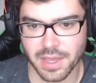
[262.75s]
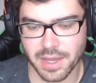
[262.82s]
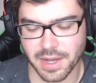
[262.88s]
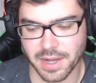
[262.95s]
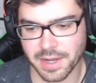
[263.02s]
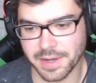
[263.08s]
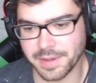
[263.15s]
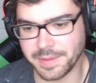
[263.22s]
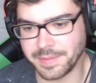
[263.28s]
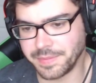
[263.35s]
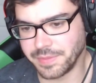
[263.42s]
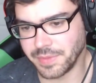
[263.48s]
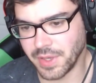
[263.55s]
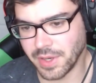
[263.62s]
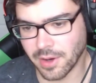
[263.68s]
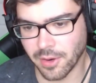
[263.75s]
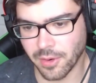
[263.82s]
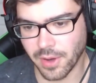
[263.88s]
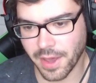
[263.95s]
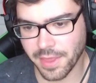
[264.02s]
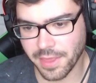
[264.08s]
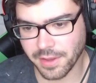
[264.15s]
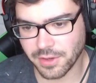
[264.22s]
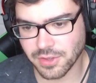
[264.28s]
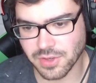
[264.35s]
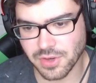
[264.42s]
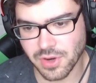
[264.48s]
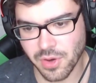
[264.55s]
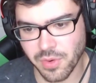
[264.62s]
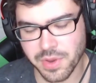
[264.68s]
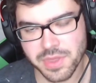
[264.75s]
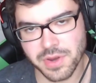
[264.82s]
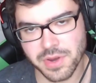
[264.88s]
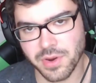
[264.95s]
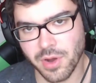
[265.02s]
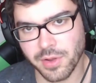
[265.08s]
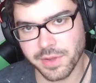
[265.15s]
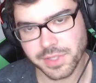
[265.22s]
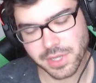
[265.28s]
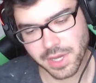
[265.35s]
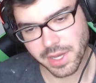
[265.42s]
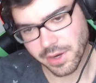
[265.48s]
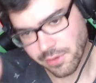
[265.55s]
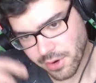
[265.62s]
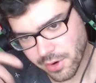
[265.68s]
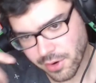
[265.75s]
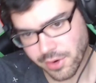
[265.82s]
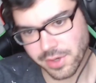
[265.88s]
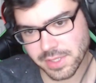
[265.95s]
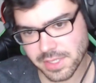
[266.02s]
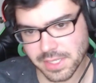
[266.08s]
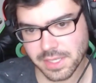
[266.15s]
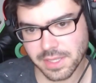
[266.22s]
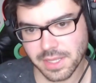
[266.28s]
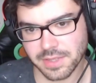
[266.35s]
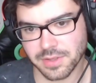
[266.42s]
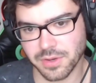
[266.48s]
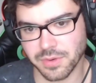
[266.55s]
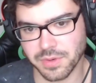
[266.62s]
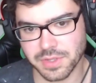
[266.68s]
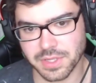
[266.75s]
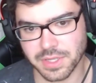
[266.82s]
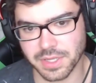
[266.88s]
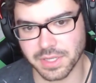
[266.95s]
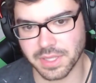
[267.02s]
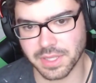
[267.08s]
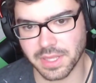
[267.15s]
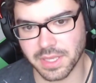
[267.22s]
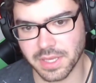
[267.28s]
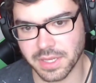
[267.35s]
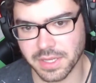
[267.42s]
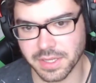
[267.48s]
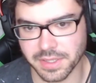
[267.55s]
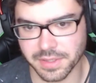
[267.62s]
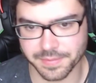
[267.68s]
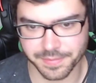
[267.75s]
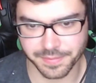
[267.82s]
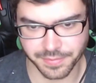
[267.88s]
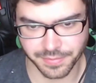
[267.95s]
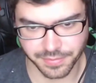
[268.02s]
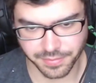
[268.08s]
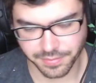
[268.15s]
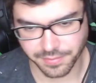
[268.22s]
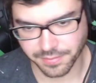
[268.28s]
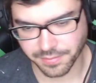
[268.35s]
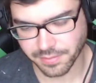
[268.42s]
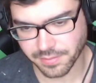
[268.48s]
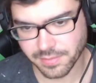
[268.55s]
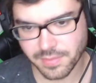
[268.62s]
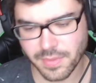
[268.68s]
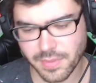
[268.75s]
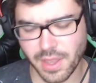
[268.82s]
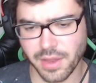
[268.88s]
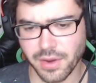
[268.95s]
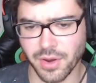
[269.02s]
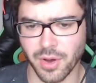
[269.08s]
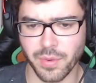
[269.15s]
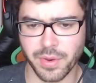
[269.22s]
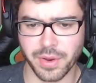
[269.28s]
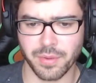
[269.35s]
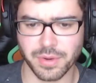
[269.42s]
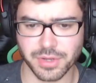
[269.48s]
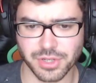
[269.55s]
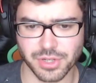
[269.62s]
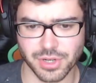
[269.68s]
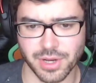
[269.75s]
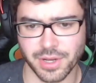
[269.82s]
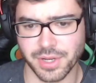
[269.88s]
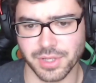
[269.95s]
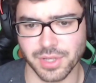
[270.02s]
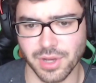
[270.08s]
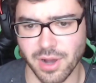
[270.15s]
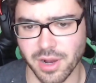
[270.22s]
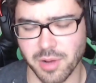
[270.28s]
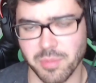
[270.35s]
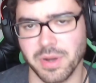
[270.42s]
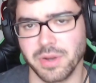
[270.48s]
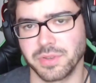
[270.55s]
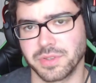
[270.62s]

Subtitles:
I think just knowing the knowledge, kind of rehearsing, that's always a good thing, and knowing what you're going to talk about.